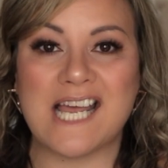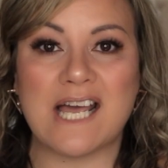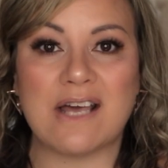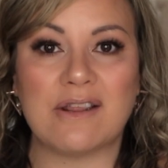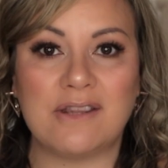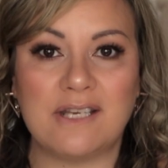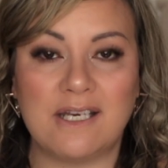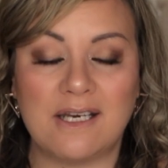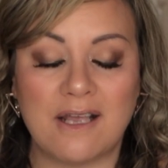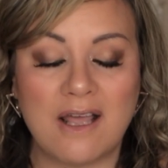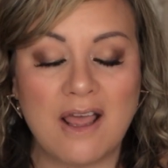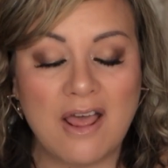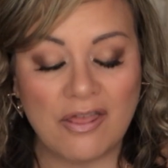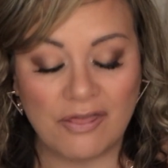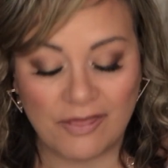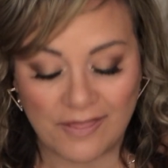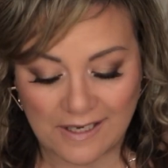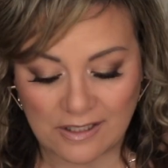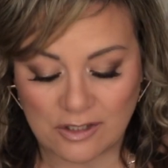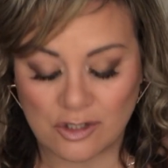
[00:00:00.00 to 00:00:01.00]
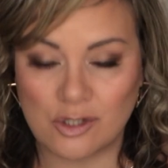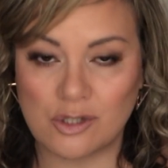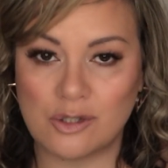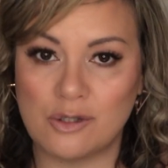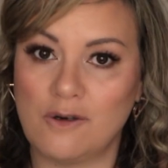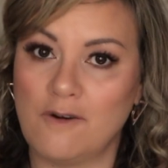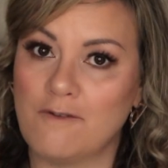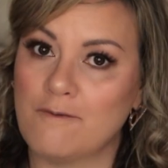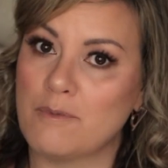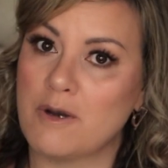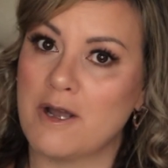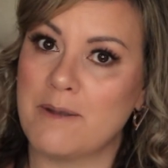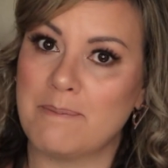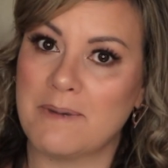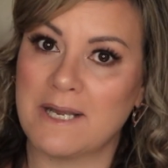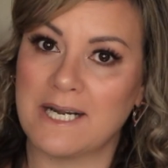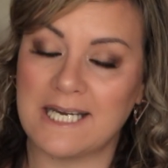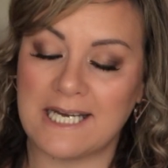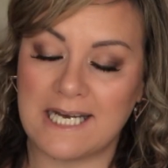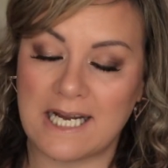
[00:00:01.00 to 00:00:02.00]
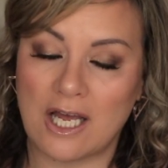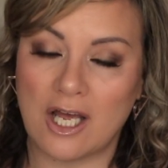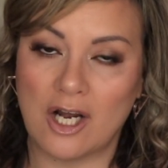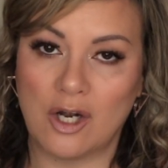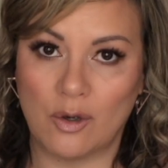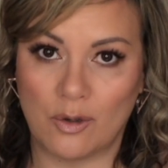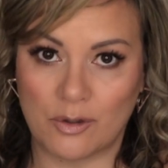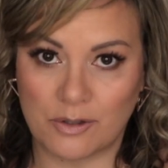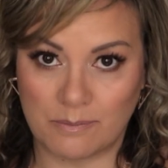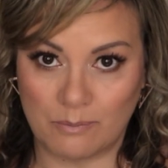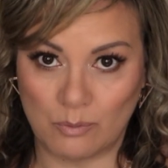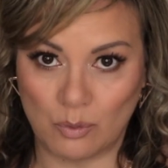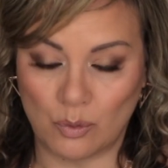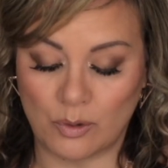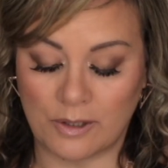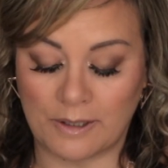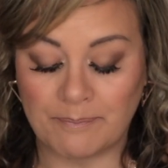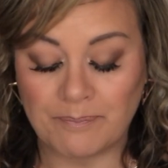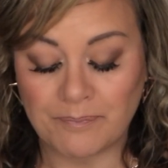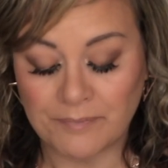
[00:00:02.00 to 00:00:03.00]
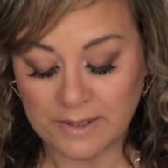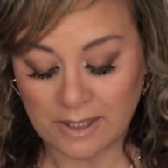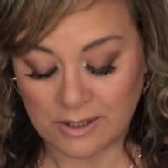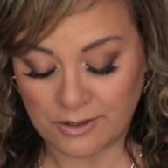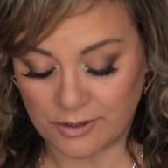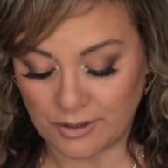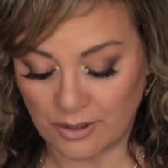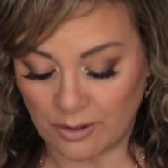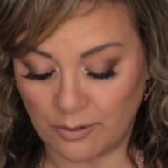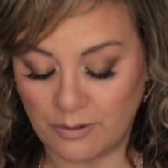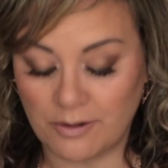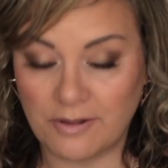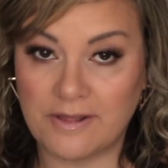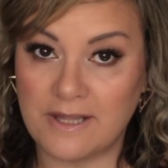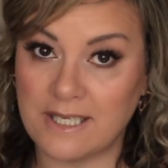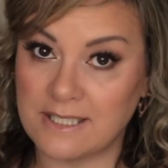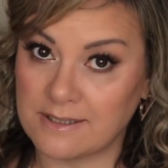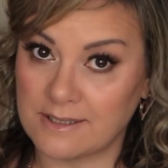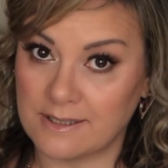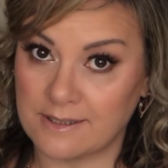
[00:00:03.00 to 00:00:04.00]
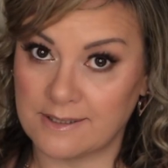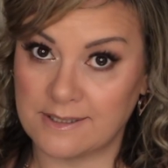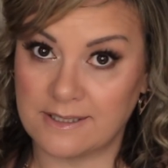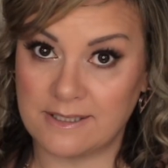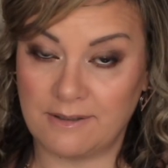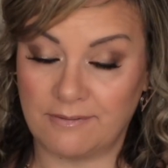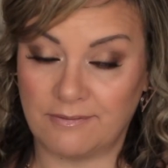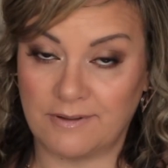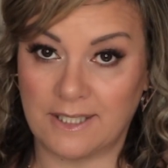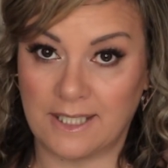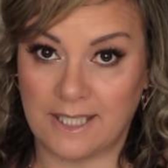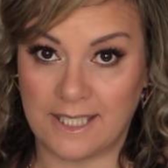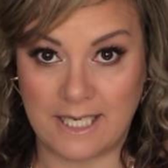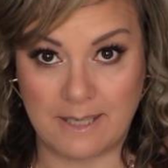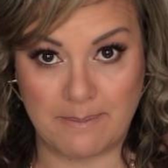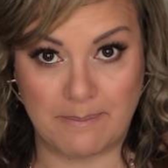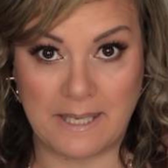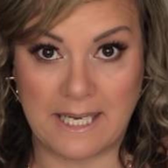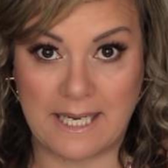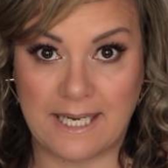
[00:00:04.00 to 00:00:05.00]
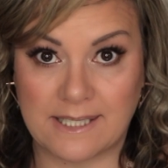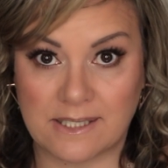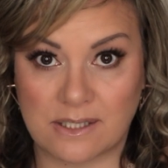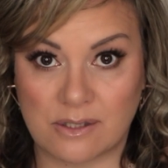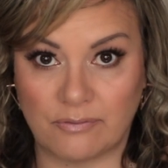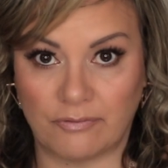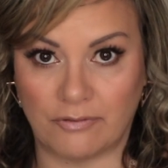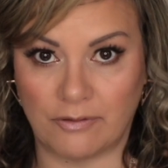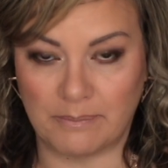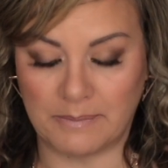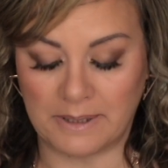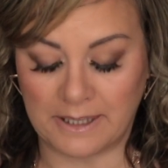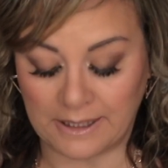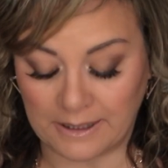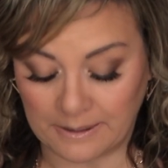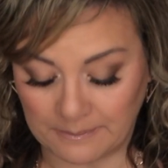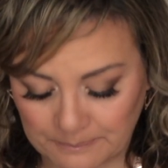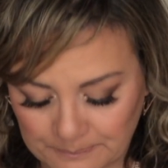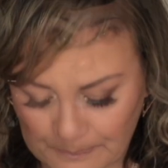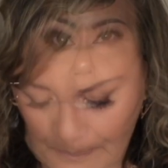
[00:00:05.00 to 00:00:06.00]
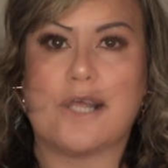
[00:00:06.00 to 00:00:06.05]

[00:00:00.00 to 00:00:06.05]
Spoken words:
out there that deserve my money a lot more. So this is definitely a pass for me.